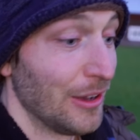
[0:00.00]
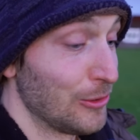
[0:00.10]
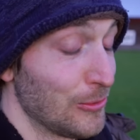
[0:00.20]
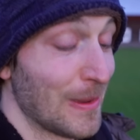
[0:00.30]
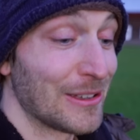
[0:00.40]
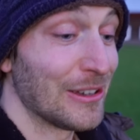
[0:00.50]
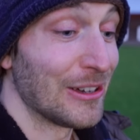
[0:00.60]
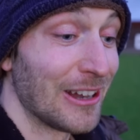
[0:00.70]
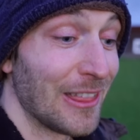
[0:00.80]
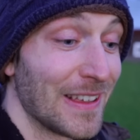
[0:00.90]
Oh my
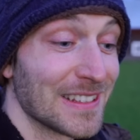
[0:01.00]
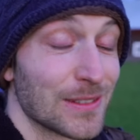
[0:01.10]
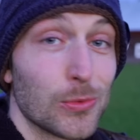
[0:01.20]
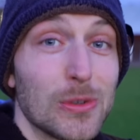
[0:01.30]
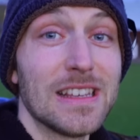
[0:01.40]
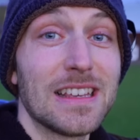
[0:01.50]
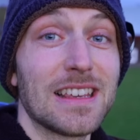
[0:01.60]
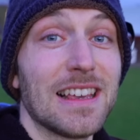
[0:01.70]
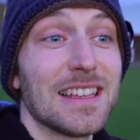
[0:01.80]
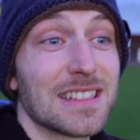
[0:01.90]
god, this
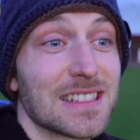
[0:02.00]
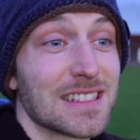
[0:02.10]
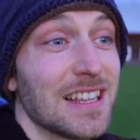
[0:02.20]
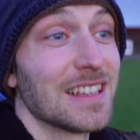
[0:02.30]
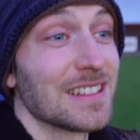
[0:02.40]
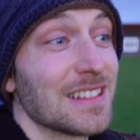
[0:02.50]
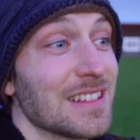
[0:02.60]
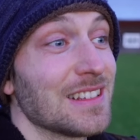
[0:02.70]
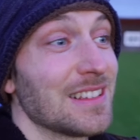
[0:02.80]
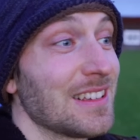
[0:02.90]
week is
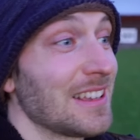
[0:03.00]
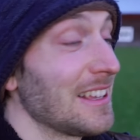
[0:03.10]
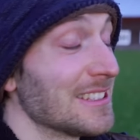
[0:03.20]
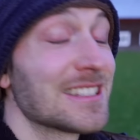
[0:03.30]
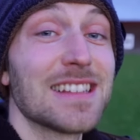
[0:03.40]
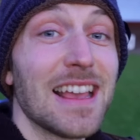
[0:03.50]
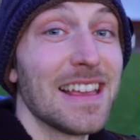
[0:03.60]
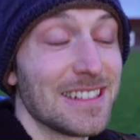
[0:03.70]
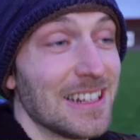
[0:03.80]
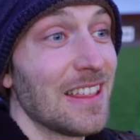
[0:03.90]

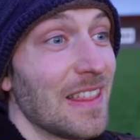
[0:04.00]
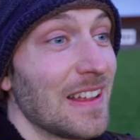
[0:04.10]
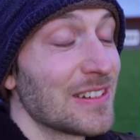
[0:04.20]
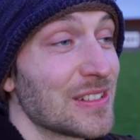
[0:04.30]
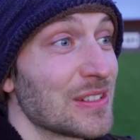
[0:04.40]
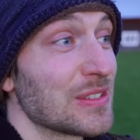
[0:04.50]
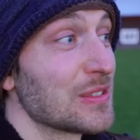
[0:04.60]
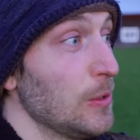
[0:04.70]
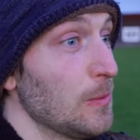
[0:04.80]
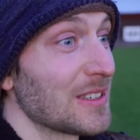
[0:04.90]
insane. There's
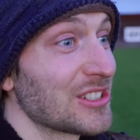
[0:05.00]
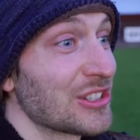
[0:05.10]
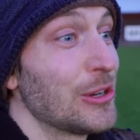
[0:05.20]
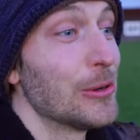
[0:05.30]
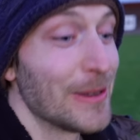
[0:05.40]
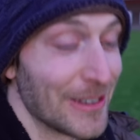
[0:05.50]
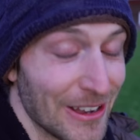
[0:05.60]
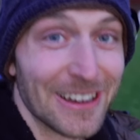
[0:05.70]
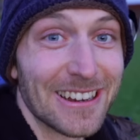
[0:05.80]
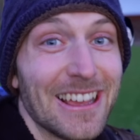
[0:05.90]
so much going
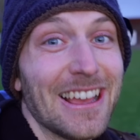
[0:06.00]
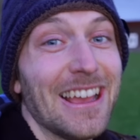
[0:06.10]
on.